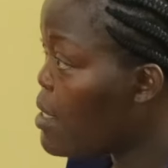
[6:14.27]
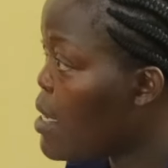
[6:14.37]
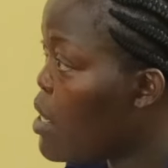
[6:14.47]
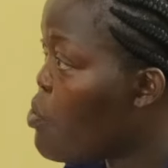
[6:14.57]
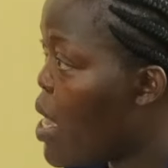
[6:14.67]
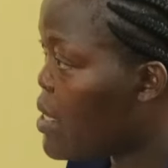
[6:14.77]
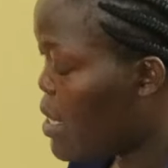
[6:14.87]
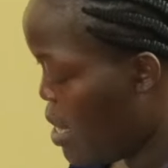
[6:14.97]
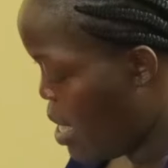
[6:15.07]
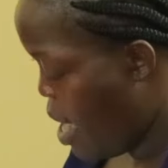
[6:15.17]
this
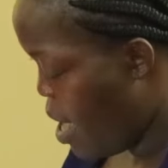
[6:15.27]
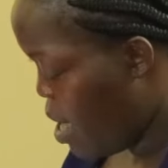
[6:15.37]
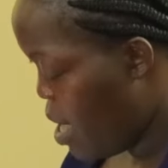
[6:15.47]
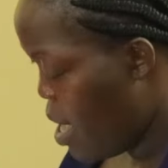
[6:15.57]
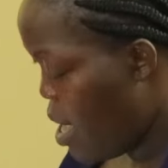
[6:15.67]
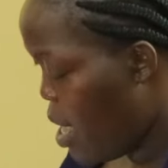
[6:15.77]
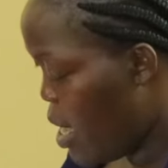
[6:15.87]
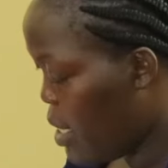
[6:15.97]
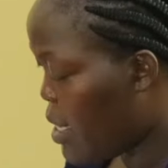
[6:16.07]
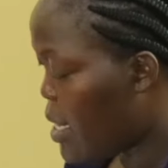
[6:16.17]
request here
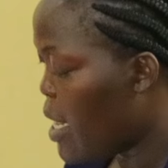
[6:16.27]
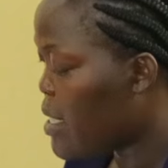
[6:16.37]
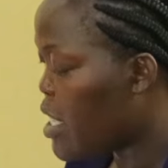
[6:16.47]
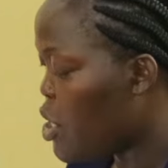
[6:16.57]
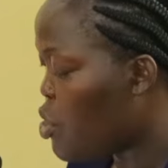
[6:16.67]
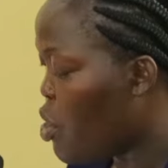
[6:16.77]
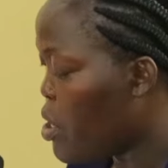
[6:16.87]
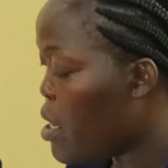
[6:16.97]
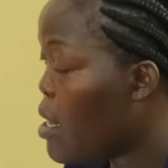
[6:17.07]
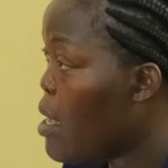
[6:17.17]
is a
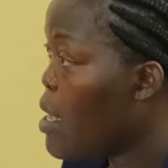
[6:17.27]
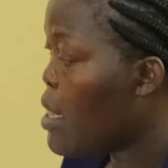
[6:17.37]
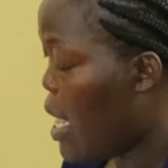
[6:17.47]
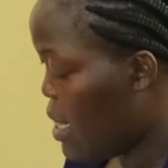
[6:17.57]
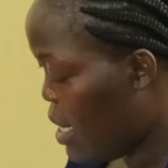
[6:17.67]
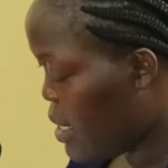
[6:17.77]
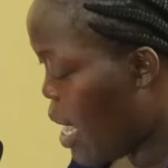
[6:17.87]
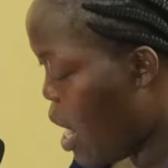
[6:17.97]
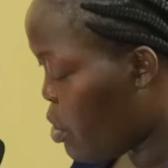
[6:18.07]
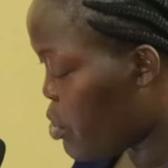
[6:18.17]
decision that
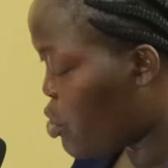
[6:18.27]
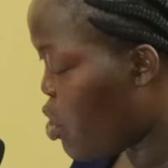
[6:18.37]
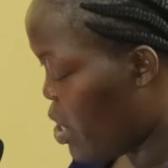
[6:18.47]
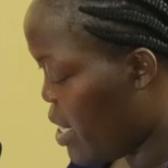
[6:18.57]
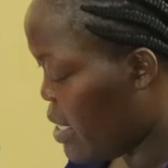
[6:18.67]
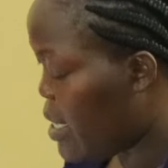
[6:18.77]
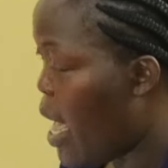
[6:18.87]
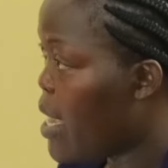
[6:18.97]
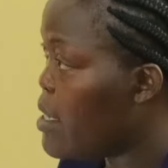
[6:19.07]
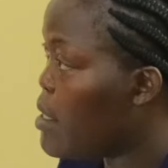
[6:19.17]
this House
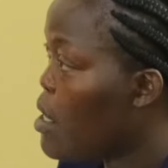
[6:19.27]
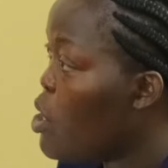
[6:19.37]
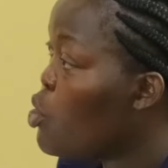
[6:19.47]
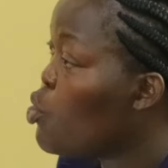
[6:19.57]
decides